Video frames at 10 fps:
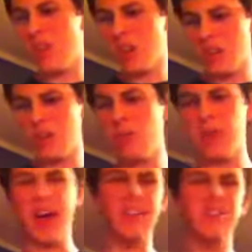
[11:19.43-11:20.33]
A good
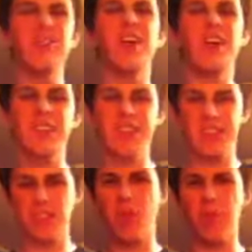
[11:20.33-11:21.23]
match.
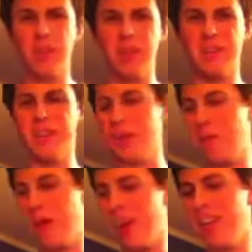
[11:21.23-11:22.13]
That's all I'm going to say
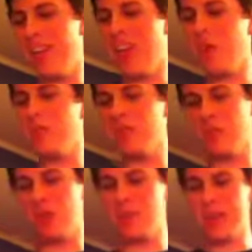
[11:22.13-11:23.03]
about it. It was a
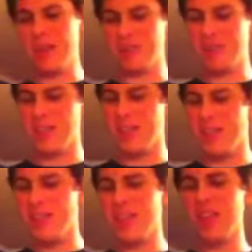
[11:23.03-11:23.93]
good match.
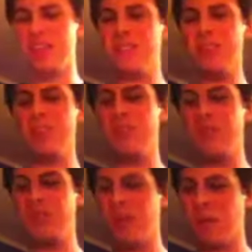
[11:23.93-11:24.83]
Langston
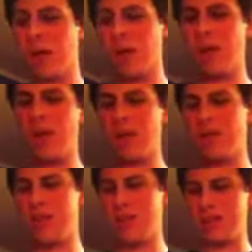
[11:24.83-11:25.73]
defeated Mahal.
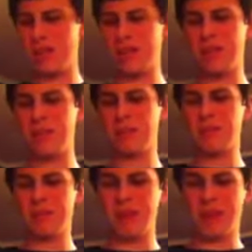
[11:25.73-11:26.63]

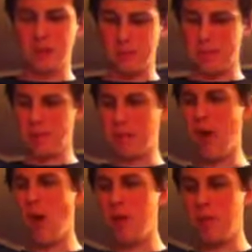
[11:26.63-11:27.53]

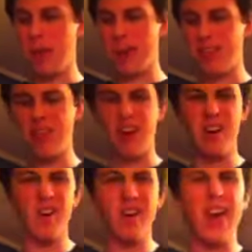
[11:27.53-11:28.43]
Mahal and
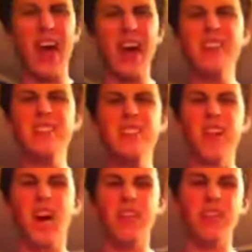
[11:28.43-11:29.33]
McIntyre. I didn't see
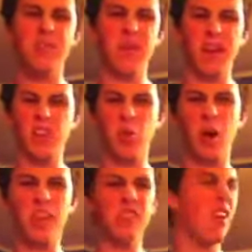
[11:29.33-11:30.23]
all this match. I
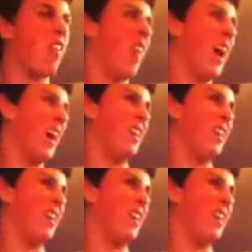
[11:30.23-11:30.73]
watched it online.